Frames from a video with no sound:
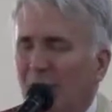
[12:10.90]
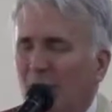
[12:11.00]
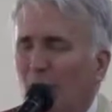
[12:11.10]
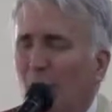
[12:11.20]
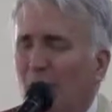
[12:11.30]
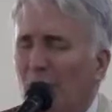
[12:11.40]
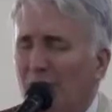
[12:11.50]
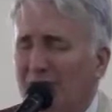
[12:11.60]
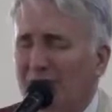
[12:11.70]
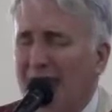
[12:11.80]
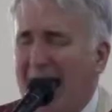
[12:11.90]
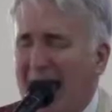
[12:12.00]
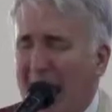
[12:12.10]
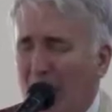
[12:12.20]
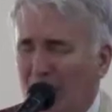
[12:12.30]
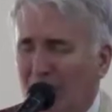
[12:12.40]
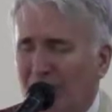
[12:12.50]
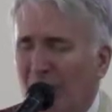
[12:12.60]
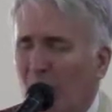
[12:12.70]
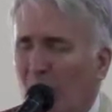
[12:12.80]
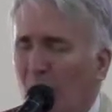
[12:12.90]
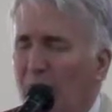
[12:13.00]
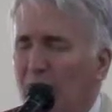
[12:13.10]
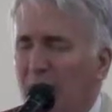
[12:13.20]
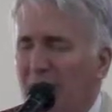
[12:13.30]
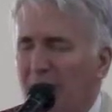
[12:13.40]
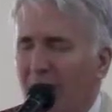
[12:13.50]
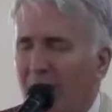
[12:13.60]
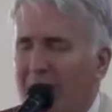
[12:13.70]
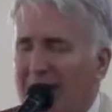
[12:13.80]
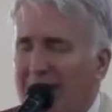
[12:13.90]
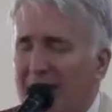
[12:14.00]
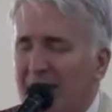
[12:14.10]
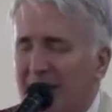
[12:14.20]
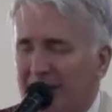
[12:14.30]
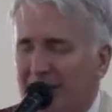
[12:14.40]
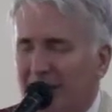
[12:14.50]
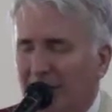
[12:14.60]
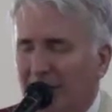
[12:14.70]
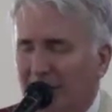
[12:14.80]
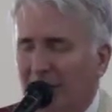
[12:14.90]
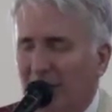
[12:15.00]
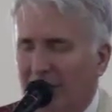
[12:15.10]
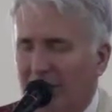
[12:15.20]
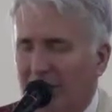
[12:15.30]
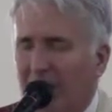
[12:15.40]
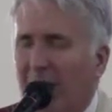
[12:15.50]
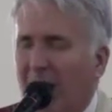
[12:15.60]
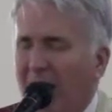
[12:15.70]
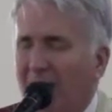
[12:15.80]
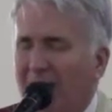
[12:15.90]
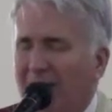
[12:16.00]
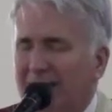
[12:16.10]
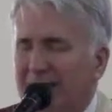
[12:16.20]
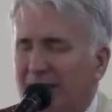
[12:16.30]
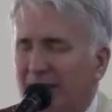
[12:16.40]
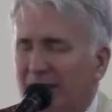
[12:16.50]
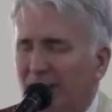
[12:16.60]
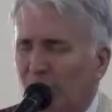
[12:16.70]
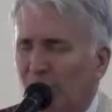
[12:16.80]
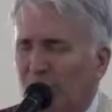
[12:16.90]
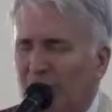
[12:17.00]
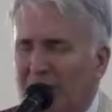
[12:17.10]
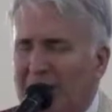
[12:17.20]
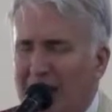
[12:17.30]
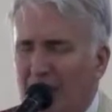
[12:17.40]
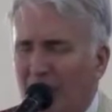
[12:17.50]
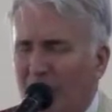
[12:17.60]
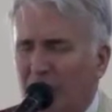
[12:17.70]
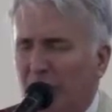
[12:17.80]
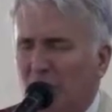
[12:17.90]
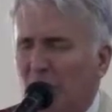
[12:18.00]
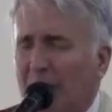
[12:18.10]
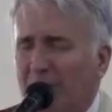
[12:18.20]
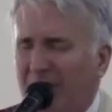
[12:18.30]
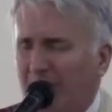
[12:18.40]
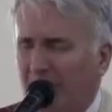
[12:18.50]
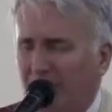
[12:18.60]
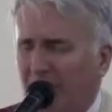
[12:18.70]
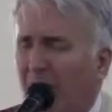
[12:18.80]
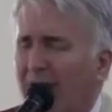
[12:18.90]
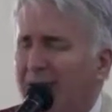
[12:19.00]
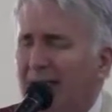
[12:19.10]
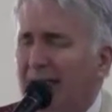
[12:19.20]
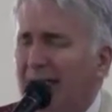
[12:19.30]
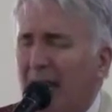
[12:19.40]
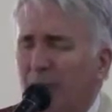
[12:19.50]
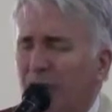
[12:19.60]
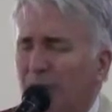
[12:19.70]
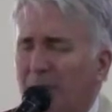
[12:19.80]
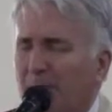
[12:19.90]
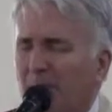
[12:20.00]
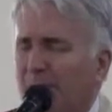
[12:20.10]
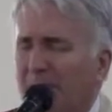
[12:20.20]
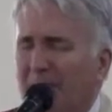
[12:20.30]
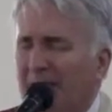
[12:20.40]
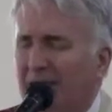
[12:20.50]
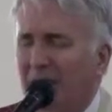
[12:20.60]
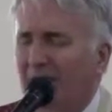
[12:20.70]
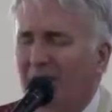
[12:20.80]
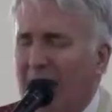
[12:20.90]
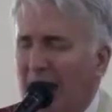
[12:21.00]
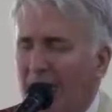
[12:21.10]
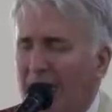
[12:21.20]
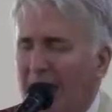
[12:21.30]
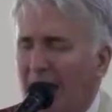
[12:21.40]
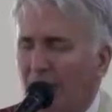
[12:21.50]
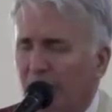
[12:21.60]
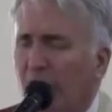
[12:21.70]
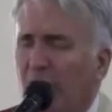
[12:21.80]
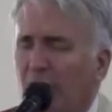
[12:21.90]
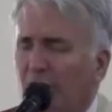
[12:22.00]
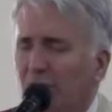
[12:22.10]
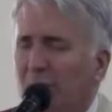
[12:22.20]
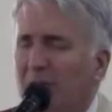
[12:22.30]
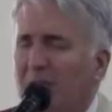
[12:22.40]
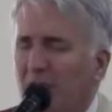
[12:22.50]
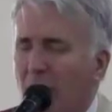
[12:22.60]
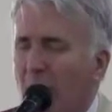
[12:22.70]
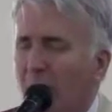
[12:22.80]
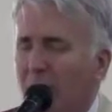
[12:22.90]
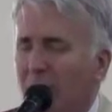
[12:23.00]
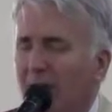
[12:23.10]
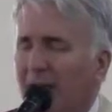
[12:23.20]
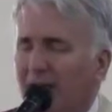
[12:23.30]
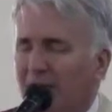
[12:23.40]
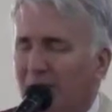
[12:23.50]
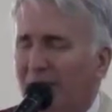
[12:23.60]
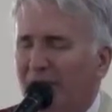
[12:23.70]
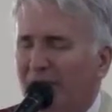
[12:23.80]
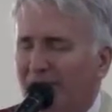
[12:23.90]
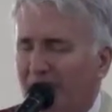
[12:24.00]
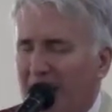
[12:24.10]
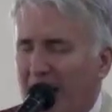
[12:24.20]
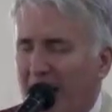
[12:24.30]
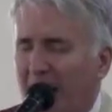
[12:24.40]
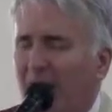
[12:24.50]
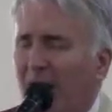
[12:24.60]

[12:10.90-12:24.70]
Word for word: So that this house would be known in this community among city officials and neighborhoods and shopkeepers, city council members, police and firefighters. This would be known as a place of prayer.